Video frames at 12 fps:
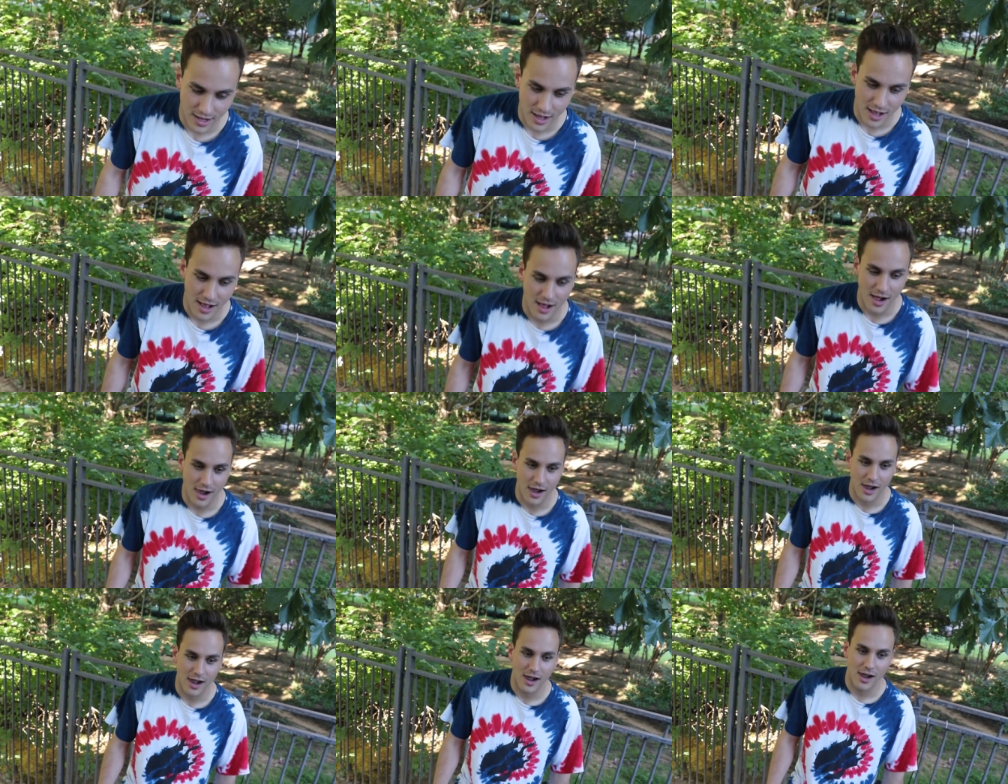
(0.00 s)
I'm sure Preston will
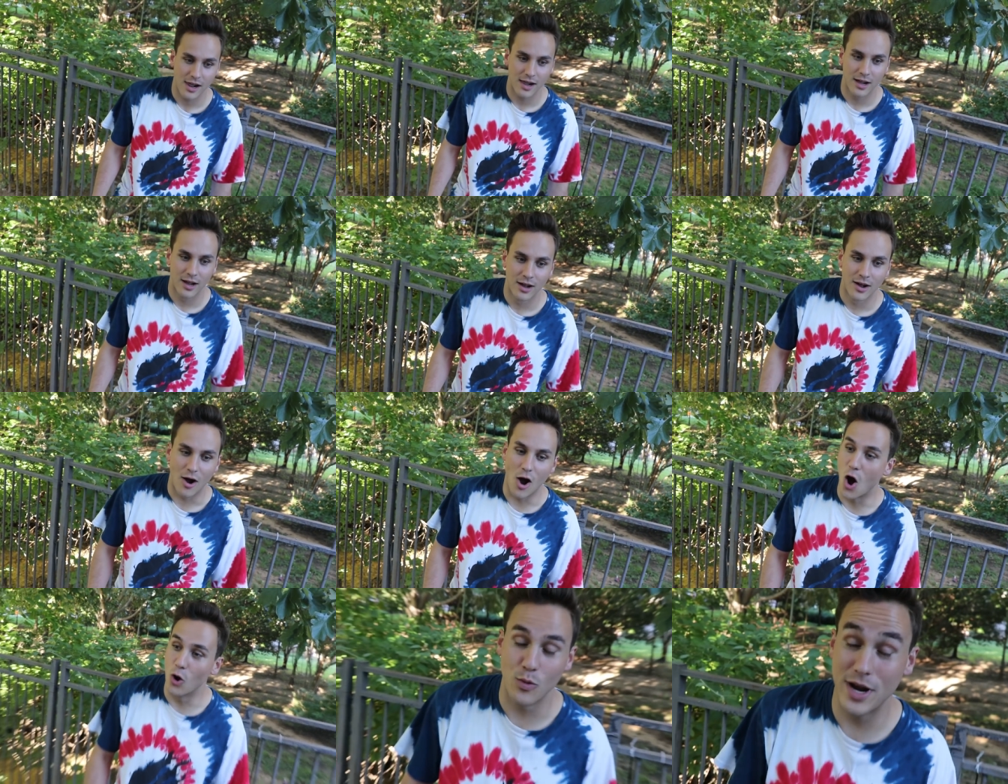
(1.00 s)
have one in his house.
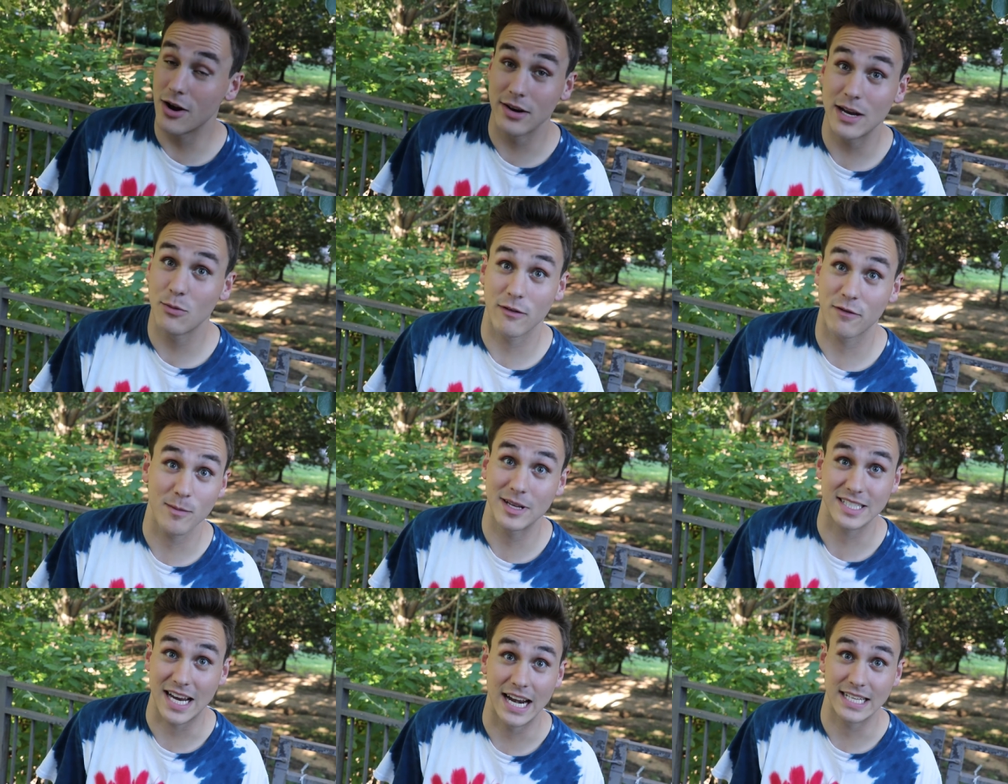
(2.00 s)
Oh, we don't need one from
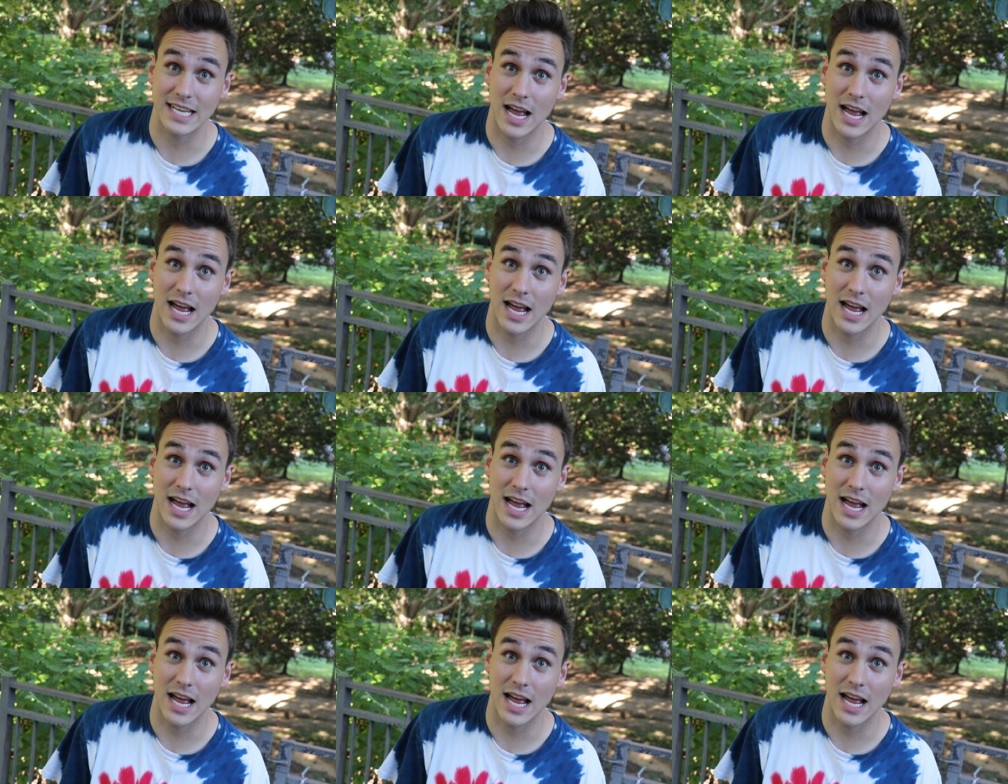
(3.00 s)
inside his